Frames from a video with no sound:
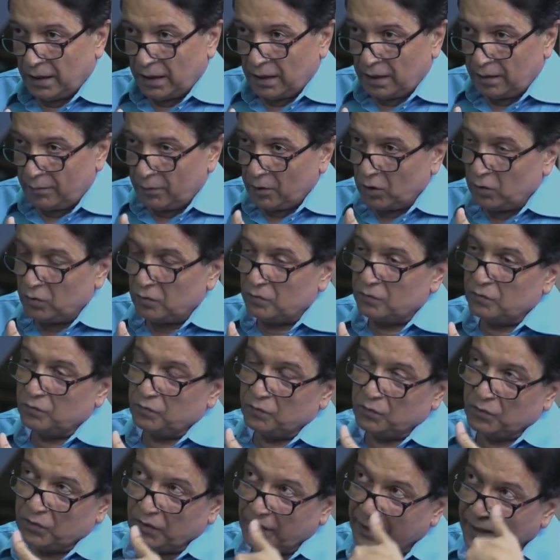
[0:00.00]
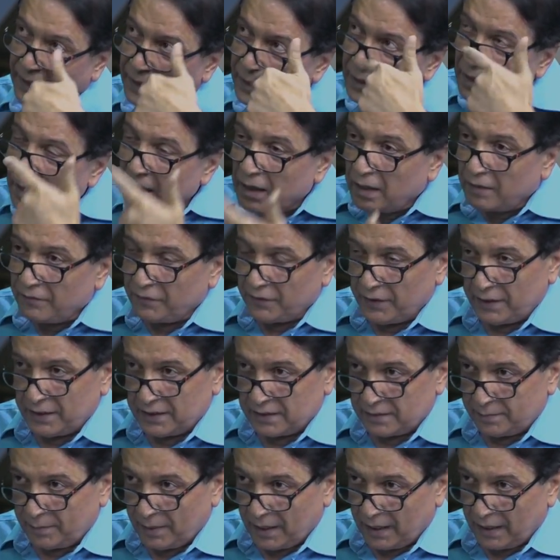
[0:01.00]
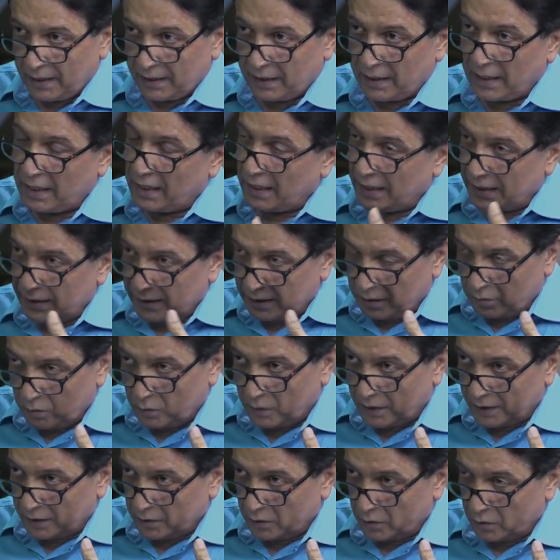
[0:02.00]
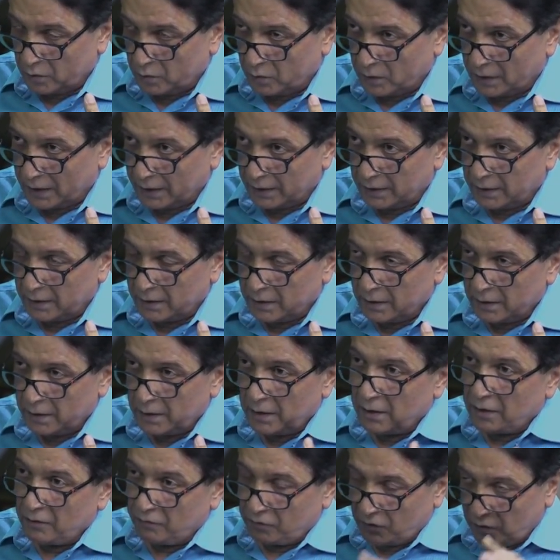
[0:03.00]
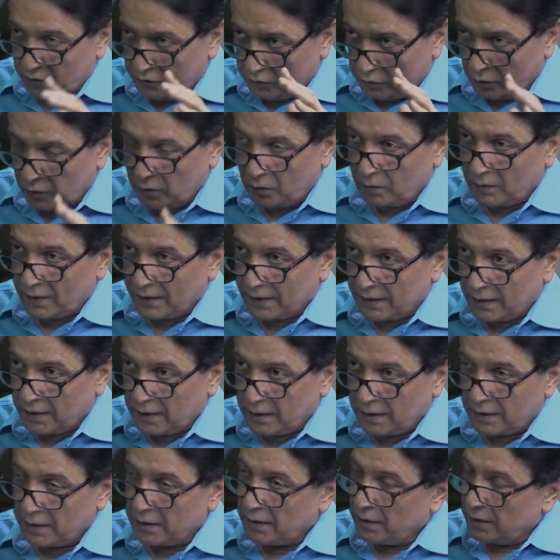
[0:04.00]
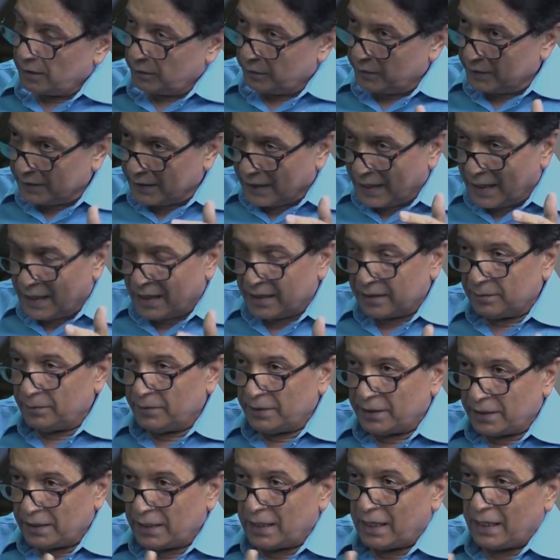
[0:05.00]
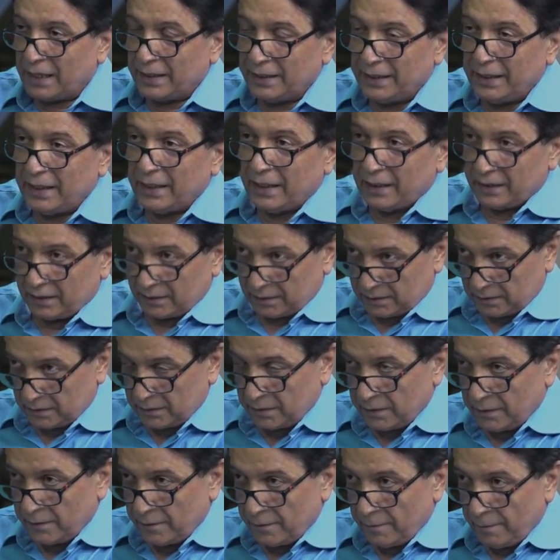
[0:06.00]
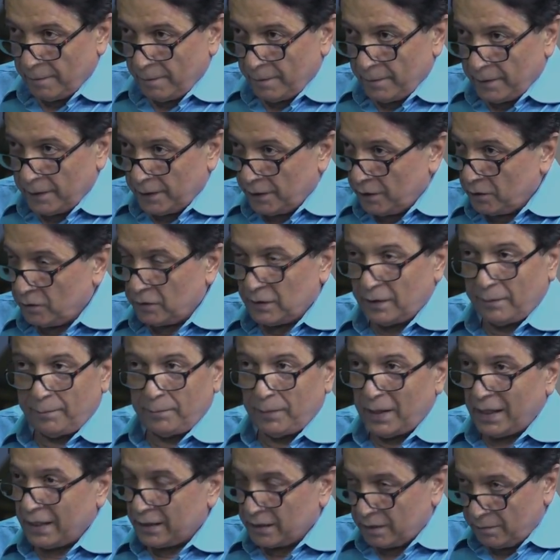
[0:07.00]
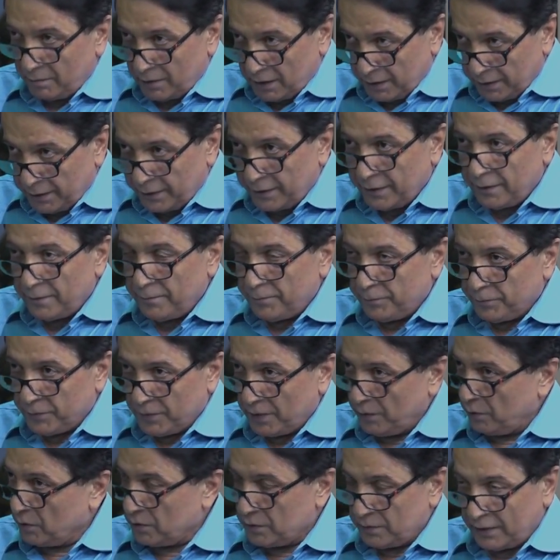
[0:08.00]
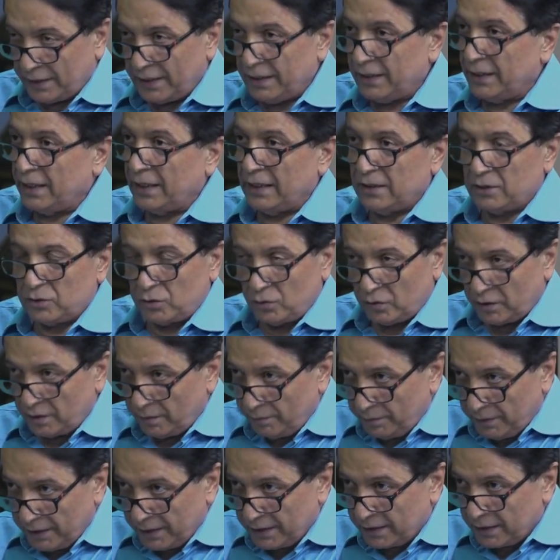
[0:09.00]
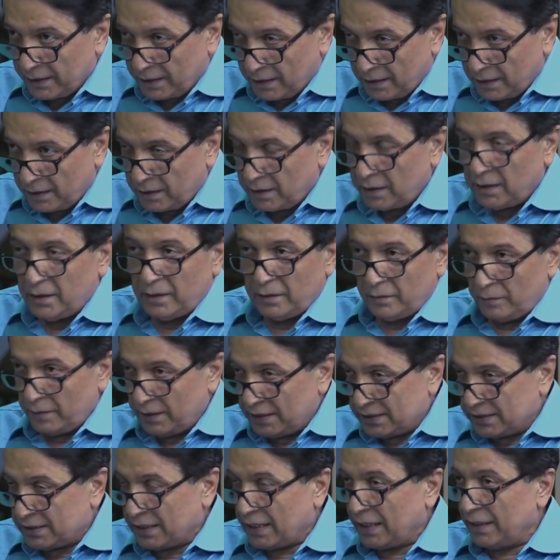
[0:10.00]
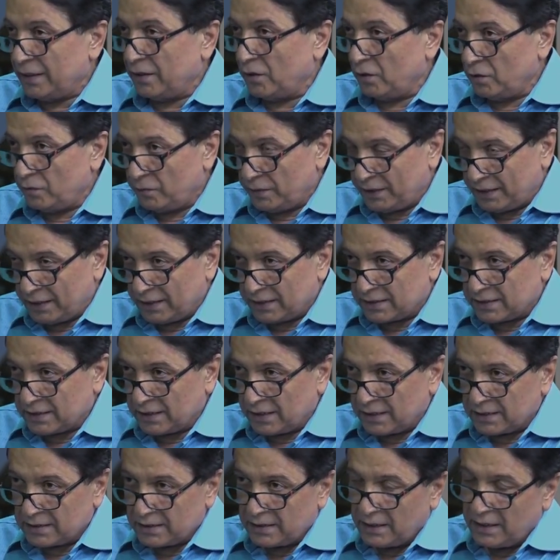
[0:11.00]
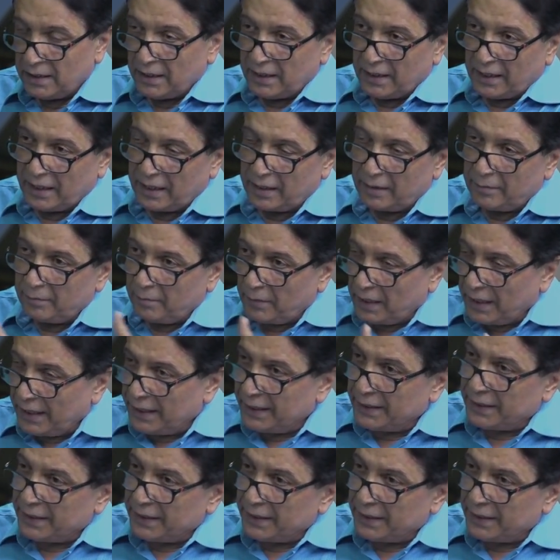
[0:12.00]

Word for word: About 3.5 years back, I had a one-on-one for full 1 hour with Admiral Harry Harris. You know, the PAC commander? He was very nice to give me an hour. We sat down, we discussed, and my